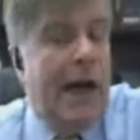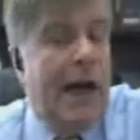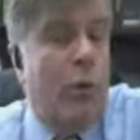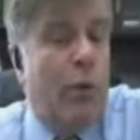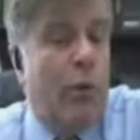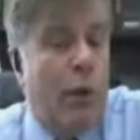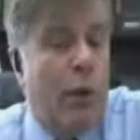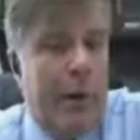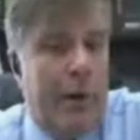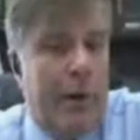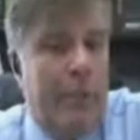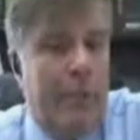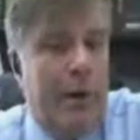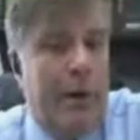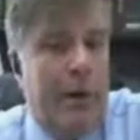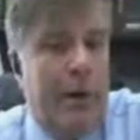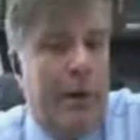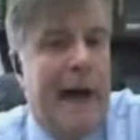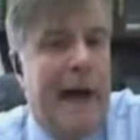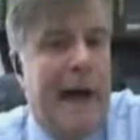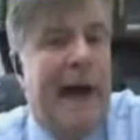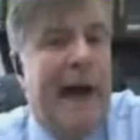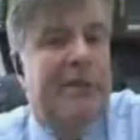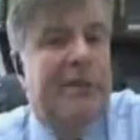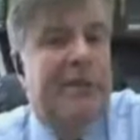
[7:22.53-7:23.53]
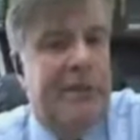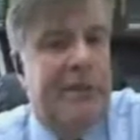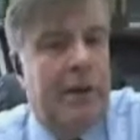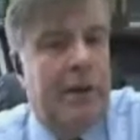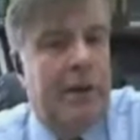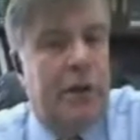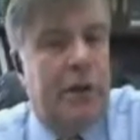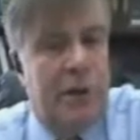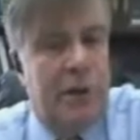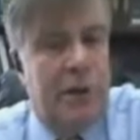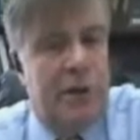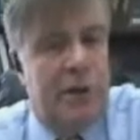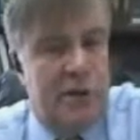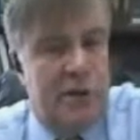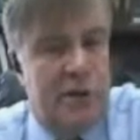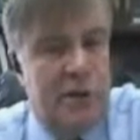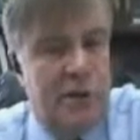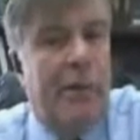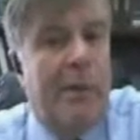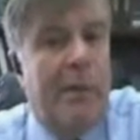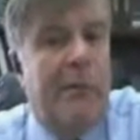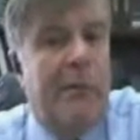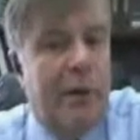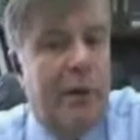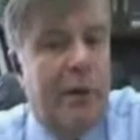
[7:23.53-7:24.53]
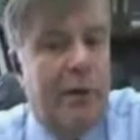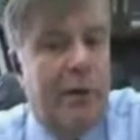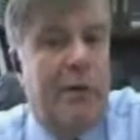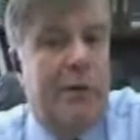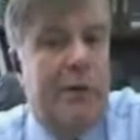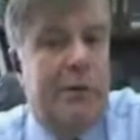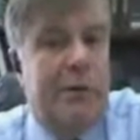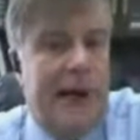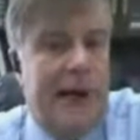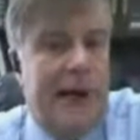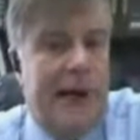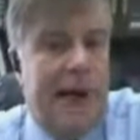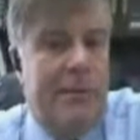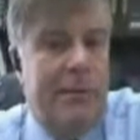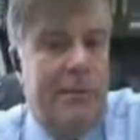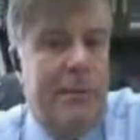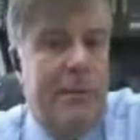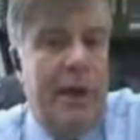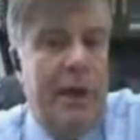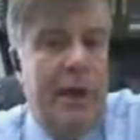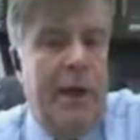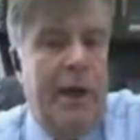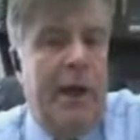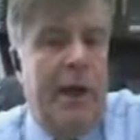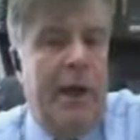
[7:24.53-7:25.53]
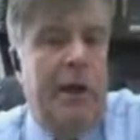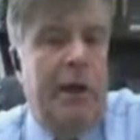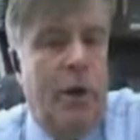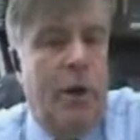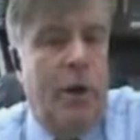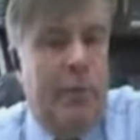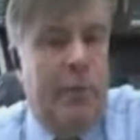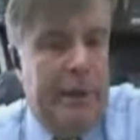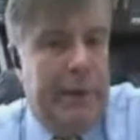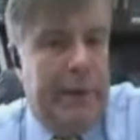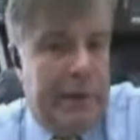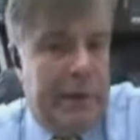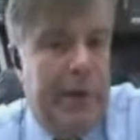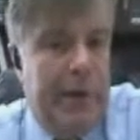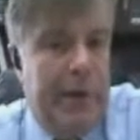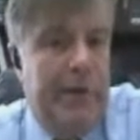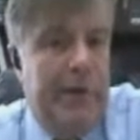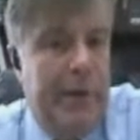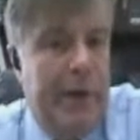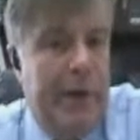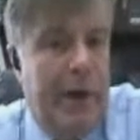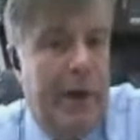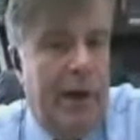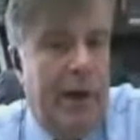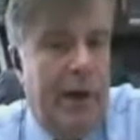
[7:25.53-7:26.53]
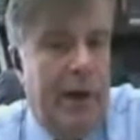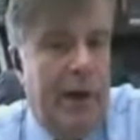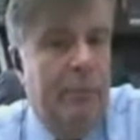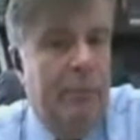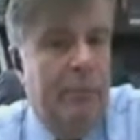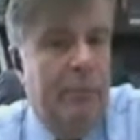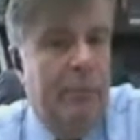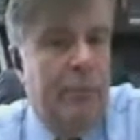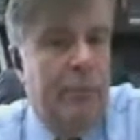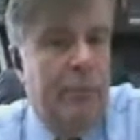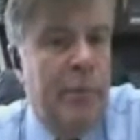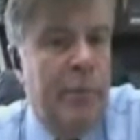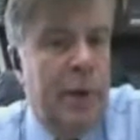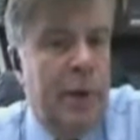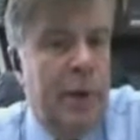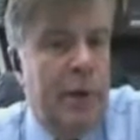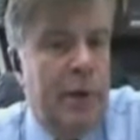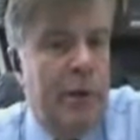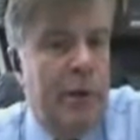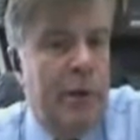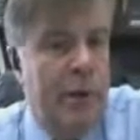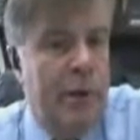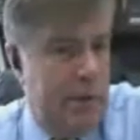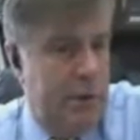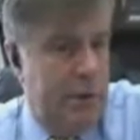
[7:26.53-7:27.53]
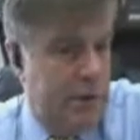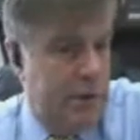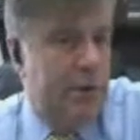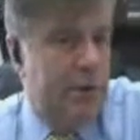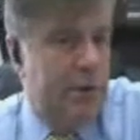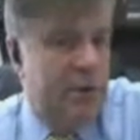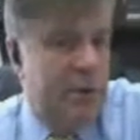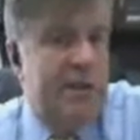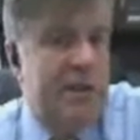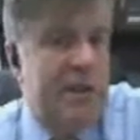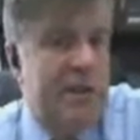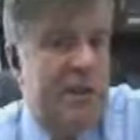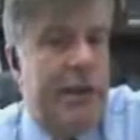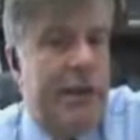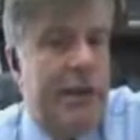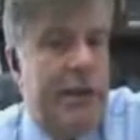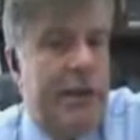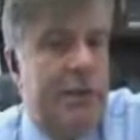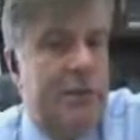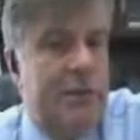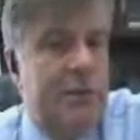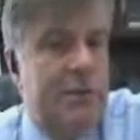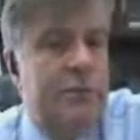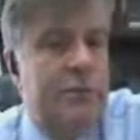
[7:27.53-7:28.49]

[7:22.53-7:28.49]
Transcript: workable, have done a good job for a long time, and could be done still.